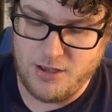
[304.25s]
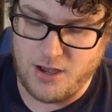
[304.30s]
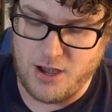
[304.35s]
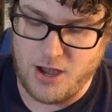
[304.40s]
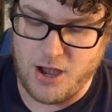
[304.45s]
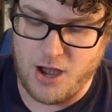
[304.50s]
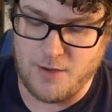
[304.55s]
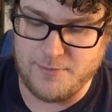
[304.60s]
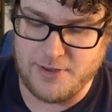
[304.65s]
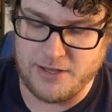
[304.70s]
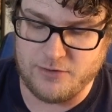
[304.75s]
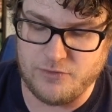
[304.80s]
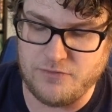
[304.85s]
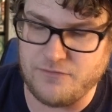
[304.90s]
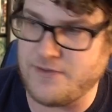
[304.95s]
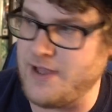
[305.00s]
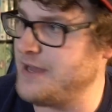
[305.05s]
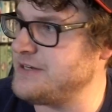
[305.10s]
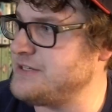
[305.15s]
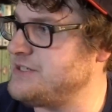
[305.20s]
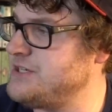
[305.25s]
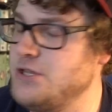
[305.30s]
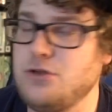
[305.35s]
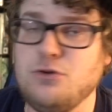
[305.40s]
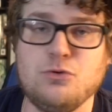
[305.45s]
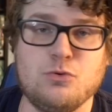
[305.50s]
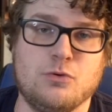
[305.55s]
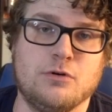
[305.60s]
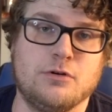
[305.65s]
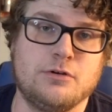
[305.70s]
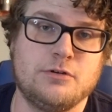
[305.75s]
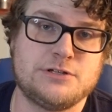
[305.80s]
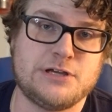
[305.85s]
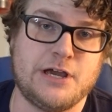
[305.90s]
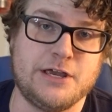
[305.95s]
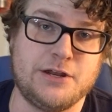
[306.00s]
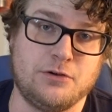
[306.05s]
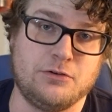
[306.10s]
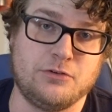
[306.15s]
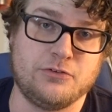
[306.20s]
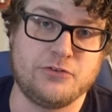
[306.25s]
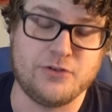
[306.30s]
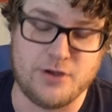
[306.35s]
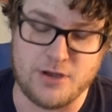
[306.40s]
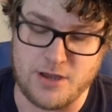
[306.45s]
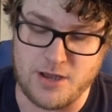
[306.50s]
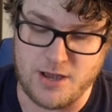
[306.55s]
And we've got two titles.